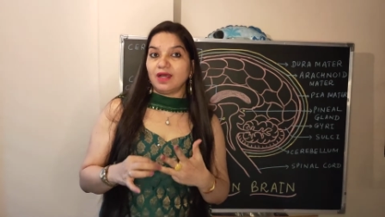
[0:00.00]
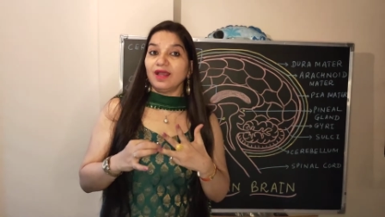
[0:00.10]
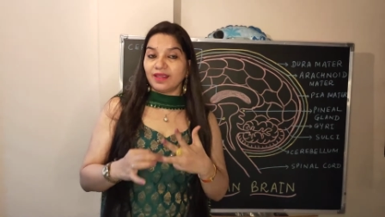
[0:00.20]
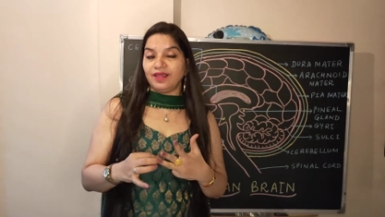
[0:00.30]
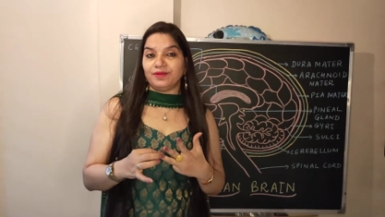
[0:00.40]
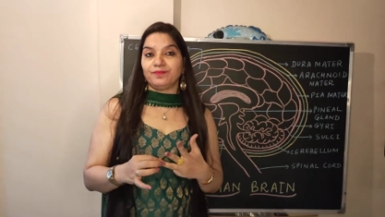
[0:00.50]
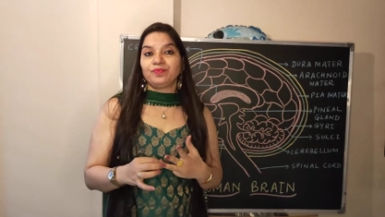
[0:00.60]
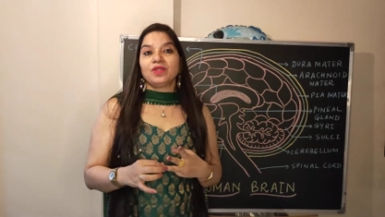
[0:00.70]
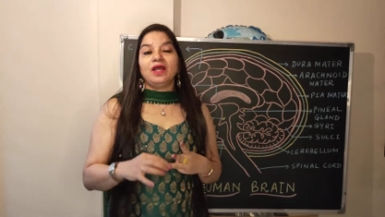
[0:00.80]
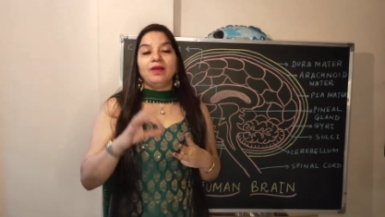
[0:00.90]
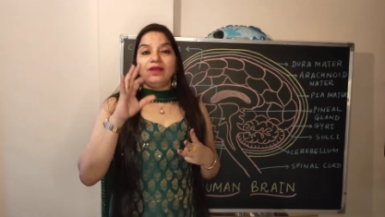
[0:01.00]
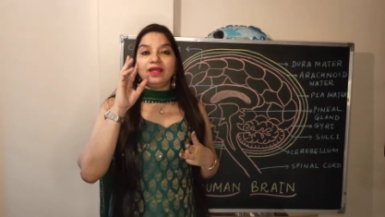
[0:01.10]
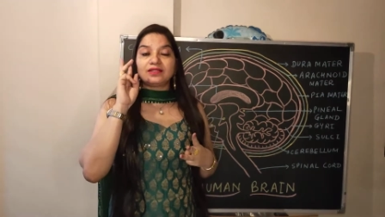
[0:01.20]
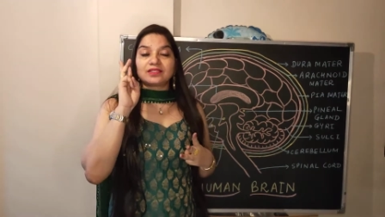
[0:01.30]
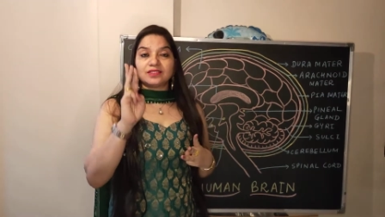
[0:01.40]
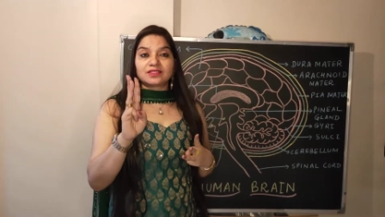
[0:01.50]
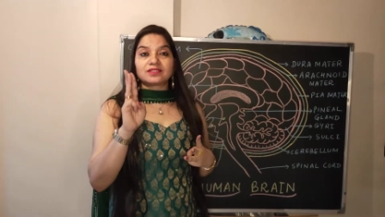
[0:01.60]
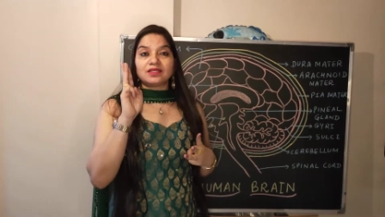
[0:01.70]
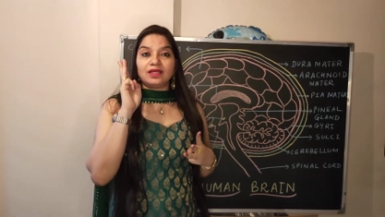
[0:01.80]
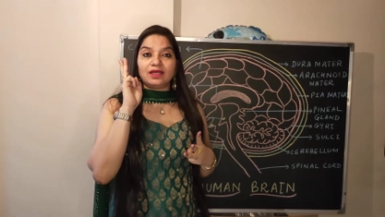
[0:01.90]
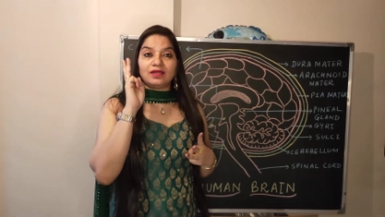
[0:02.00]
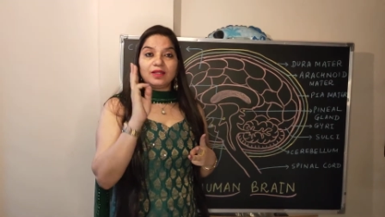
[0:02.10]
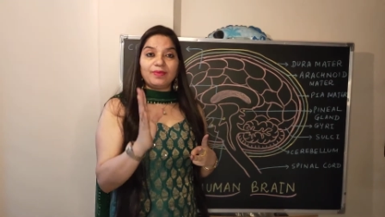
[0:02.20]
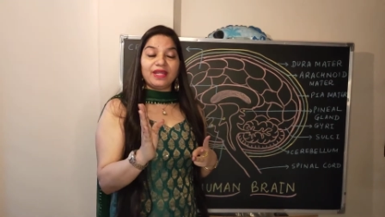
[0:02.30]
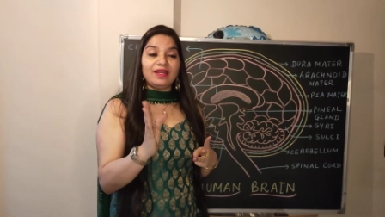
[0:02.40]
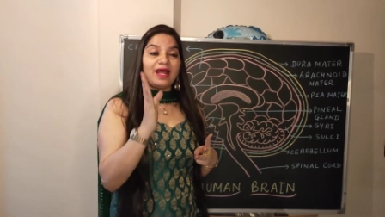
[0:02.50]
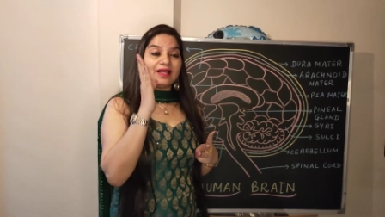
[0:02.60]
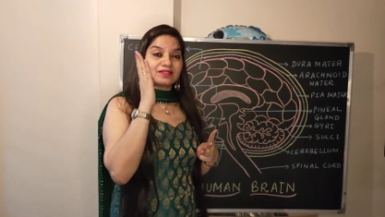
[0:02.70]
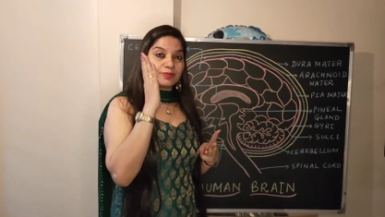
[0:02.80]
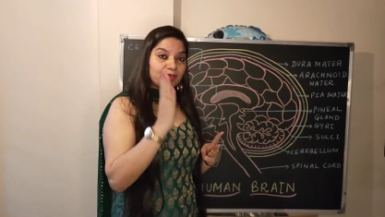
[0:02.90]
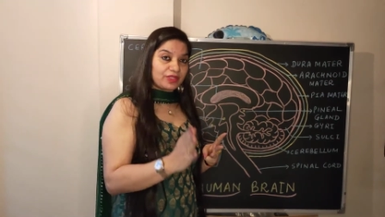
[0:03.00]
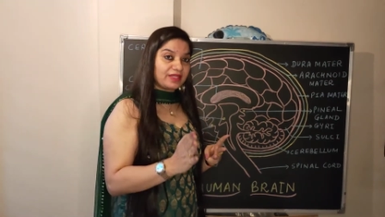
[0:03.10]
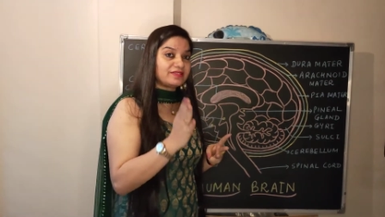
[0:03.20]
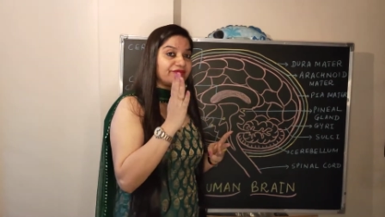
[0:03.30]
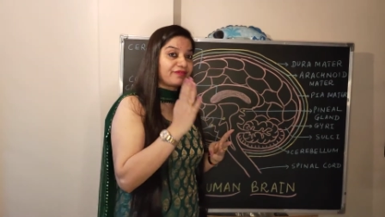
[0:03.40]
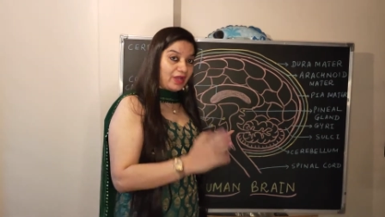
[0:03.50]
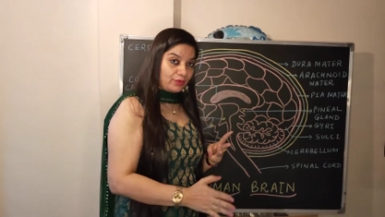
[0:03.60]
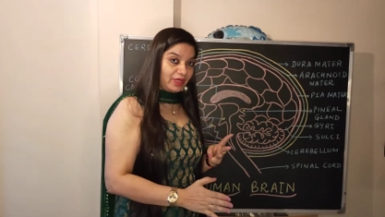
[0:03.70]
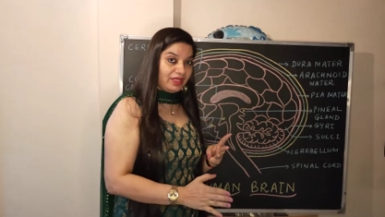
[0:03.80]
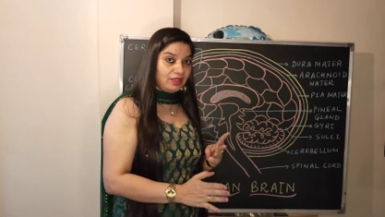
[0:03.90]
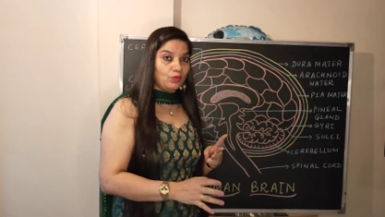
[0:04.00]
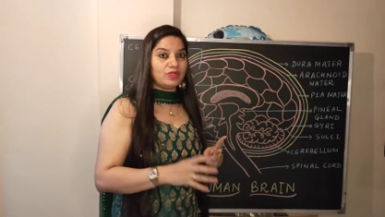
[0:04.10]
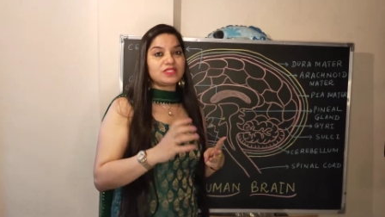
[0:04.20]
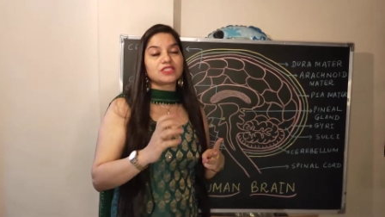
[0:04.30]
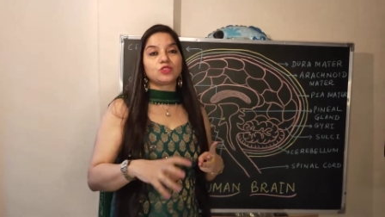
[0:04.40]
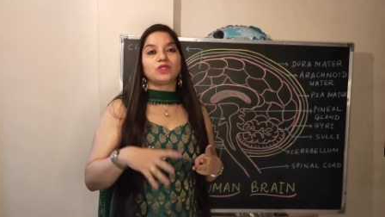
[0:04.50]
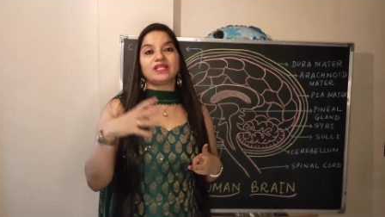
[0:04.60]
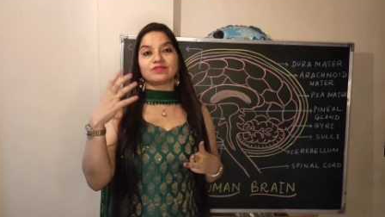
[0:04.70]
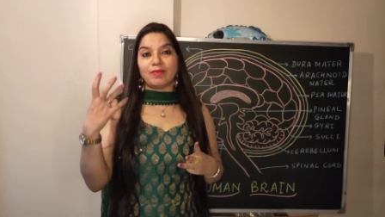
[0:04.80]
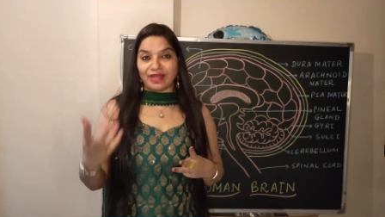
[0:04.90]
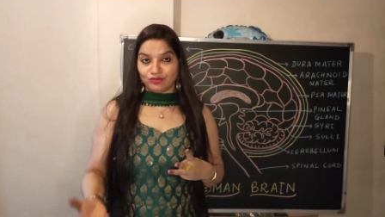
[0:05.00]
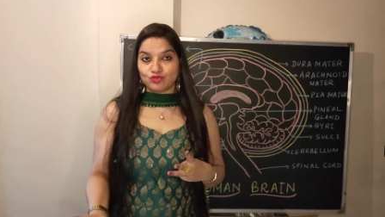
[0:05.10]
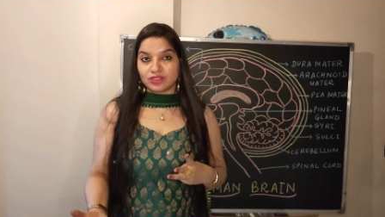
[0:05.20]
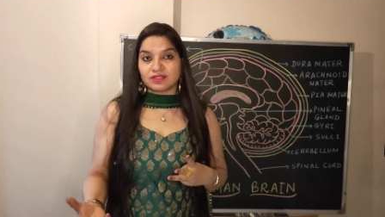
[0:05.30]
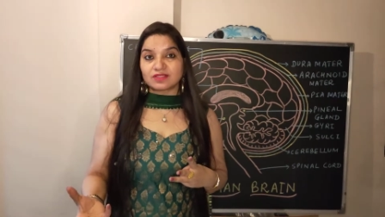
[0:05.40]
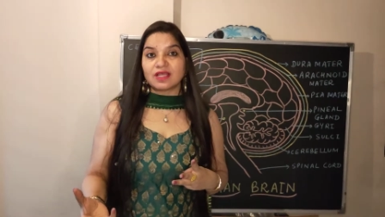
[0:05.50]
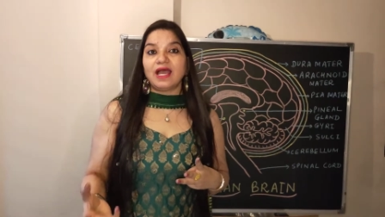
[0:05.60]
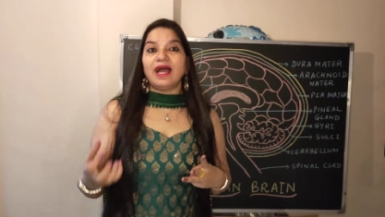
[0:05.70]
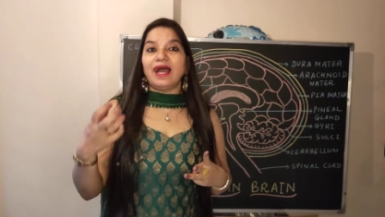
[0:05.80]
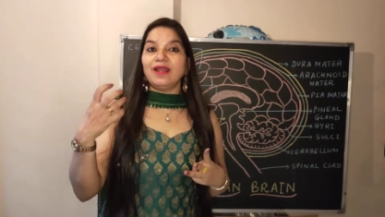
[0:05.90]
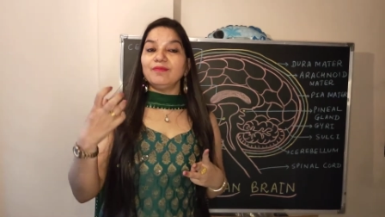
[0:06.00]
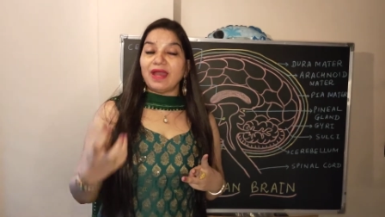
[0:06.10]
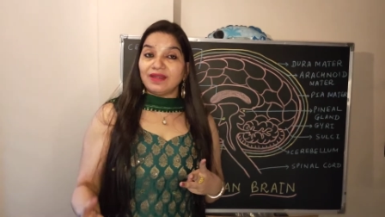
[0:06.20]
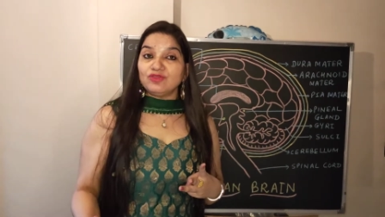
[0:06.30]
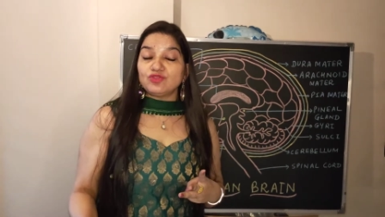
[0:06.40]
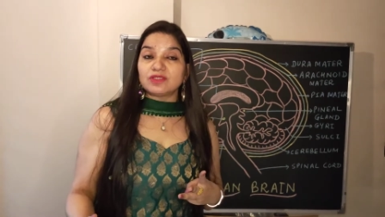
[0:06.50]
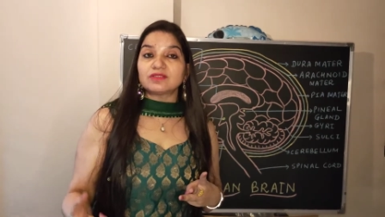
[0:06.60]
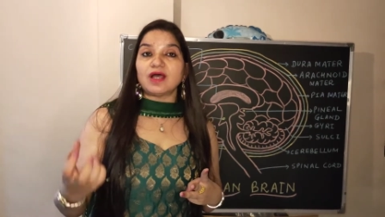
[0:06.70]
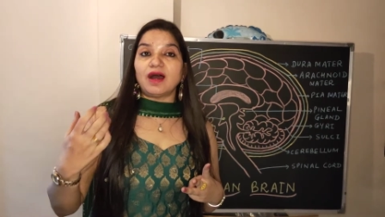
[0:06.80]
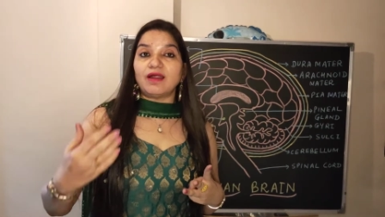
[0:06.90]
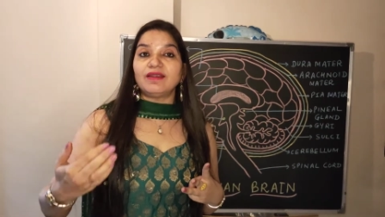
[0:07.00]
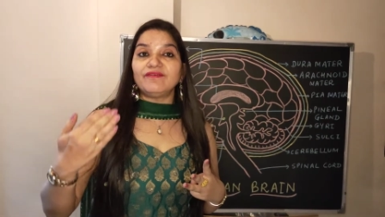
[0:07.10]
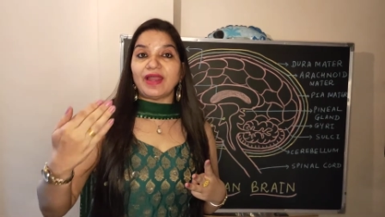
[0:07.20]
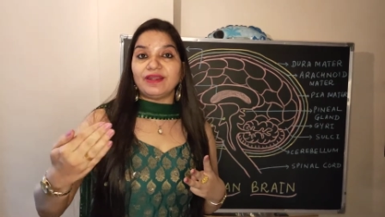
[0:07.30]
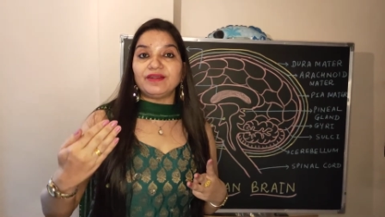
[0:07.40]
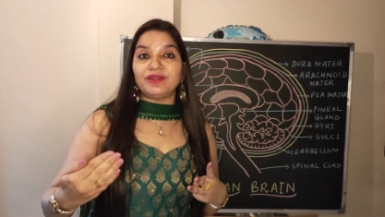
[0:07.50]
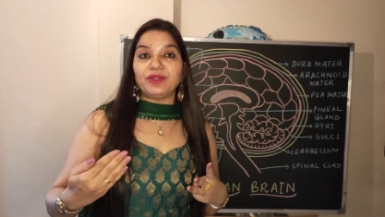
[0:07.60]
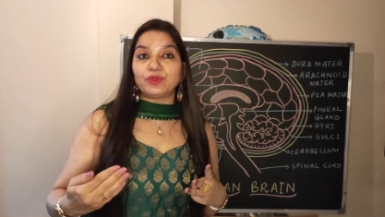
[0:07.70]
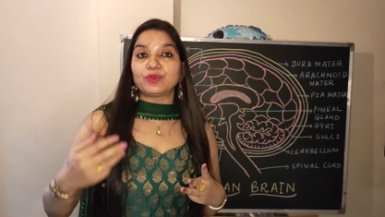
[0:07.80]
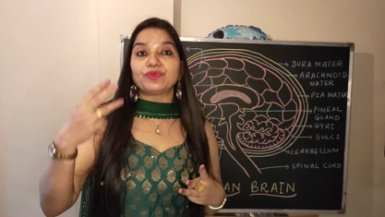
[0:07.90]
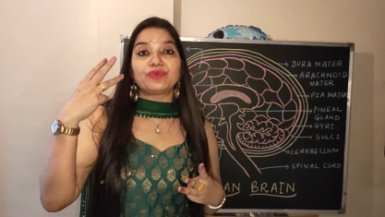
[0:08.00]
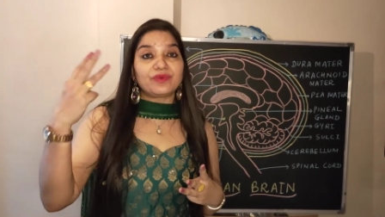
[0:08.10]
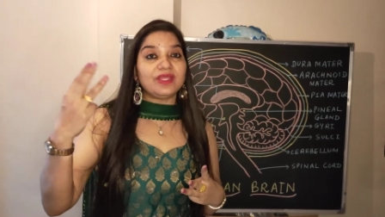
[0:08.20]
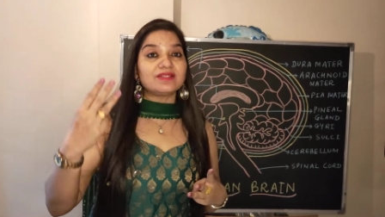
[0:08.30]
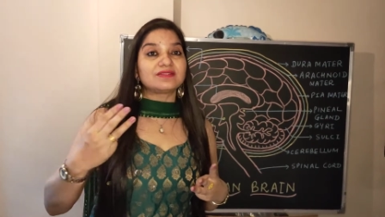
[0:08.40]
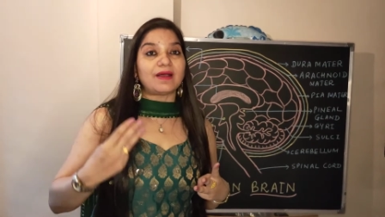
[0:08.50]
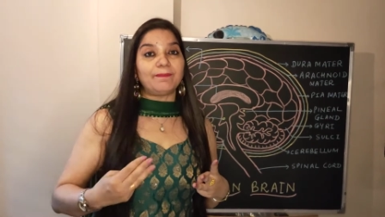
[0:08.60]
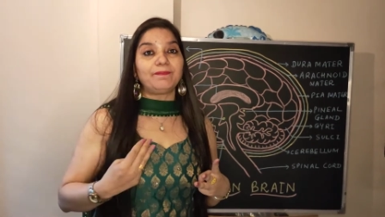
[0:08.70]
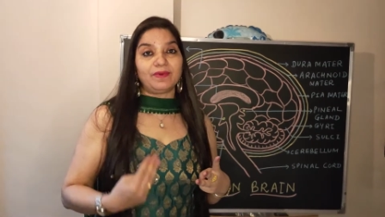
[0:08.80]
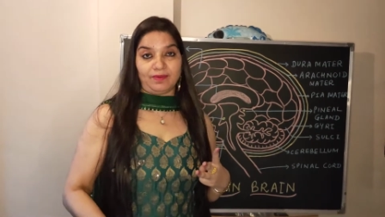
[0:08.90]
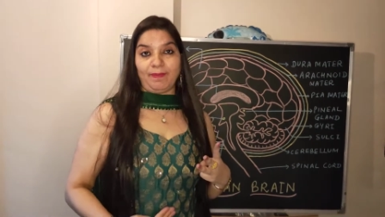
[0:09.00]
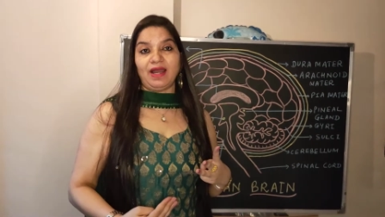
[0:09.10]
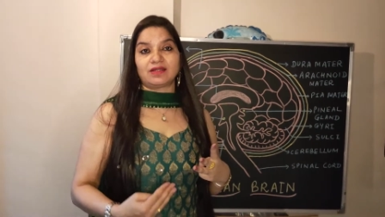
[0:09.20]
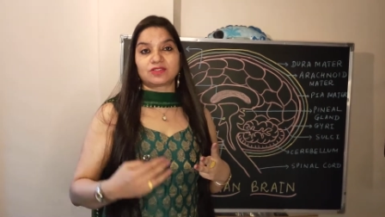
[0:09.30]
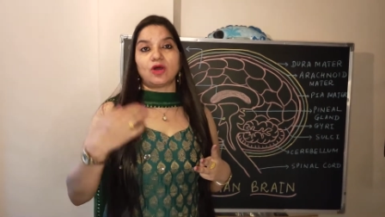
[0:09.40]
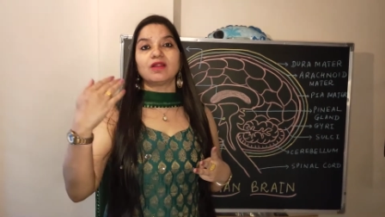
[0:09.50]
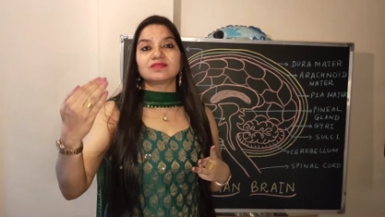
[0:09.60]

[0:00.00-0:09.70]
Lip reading: Again, it is the brain has the protective covering, which is known as meninges, and meninges are divided into three subparts or